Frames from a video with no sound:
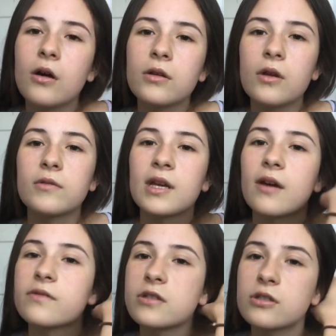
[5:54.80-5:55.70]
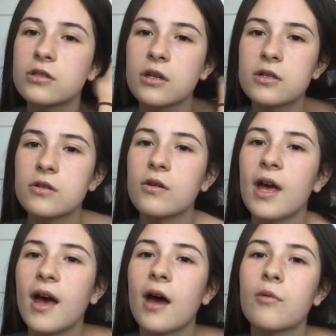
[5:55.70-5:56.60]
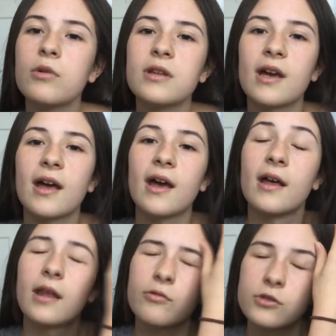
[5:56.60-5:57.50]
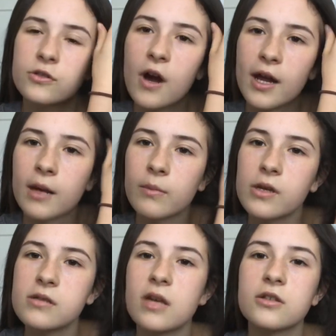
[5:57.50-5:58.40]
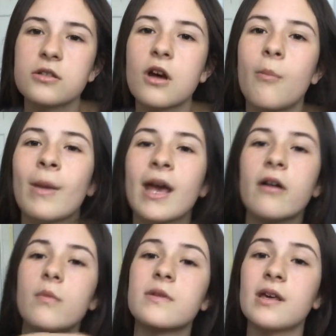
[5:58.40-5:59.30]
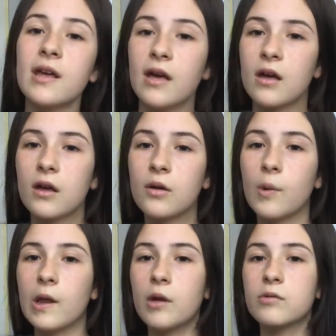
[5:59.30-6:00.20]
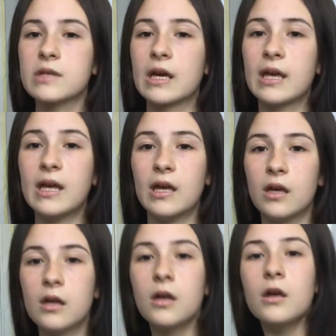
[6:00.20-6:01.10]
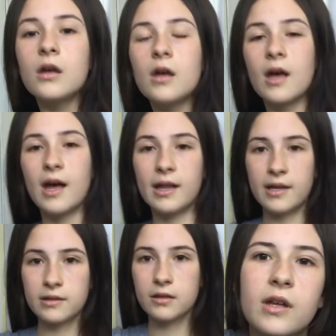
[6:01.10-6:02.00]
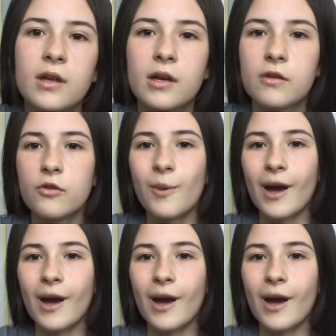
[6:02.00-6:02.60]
oh no, they have such nice long hair. I want their hair. And I was crying because I just cut my hair up to here. And it was like here. And then it grew